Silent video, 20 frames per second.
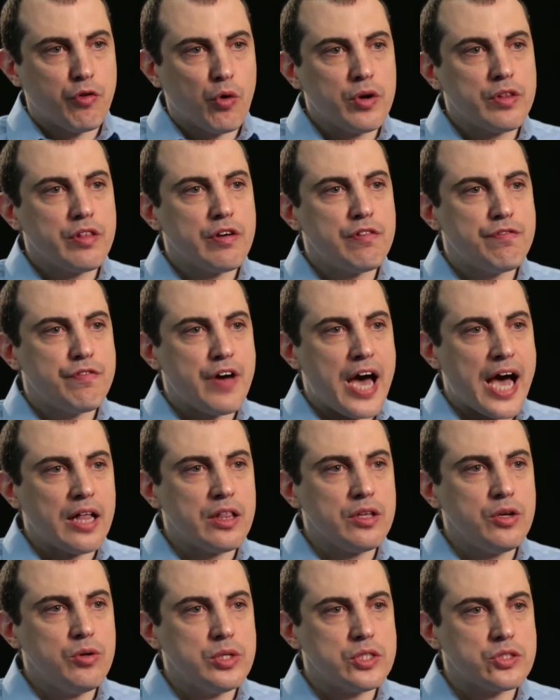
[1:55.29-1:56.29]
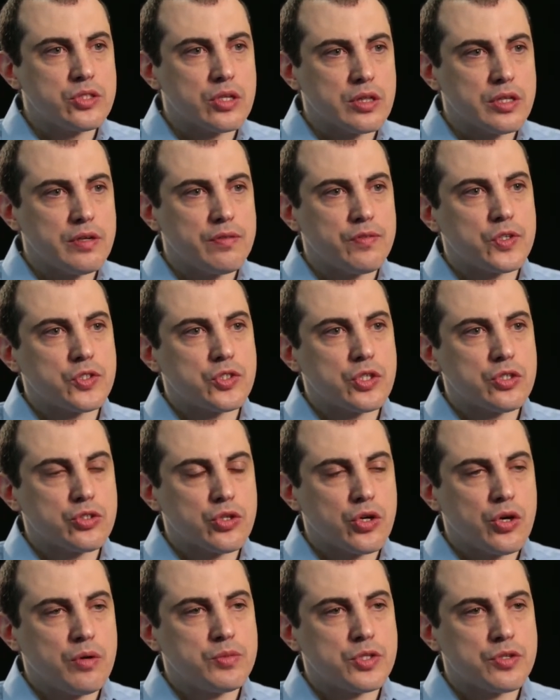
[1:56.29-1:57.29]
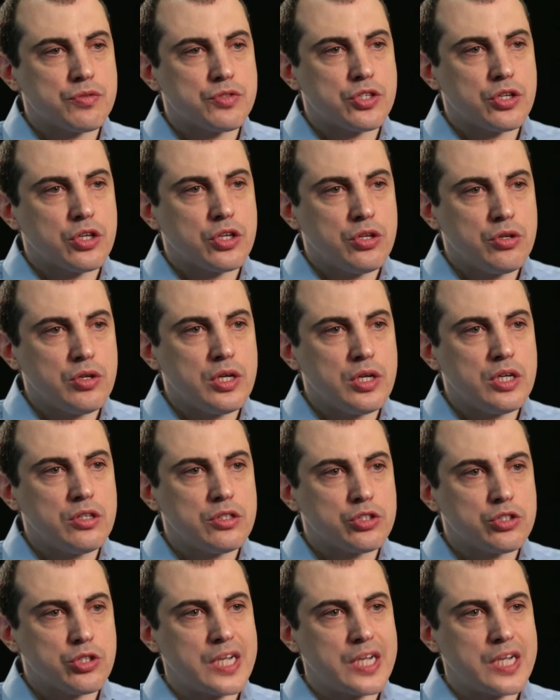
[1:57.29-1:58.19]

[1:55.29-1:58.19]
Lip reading: for the value it delivers in terms of securing the